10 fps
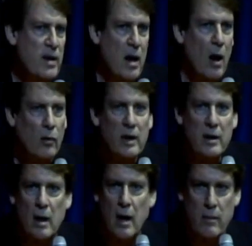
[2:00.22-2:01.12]
the only
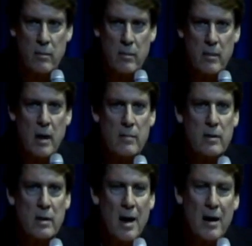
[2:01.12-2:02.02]
time.
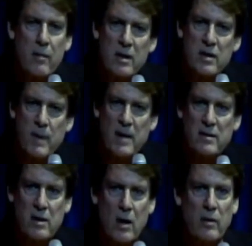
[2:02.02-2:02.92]
Hollywood in Space
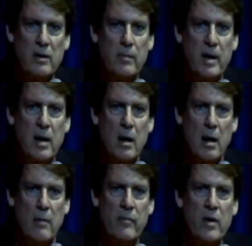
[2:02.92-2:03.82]
is going to
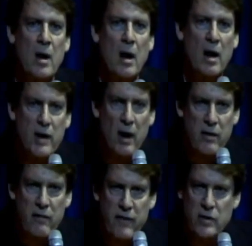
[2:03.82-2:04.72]
become
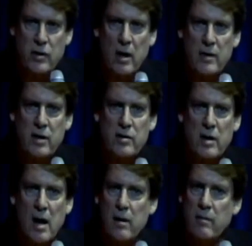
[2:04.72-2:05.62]
another feature at
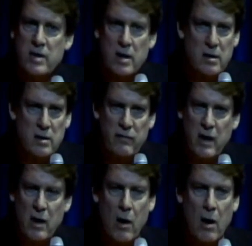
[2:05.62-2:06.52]
Digital Hollywood, just as
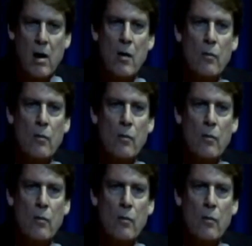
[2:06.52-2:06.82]
VR.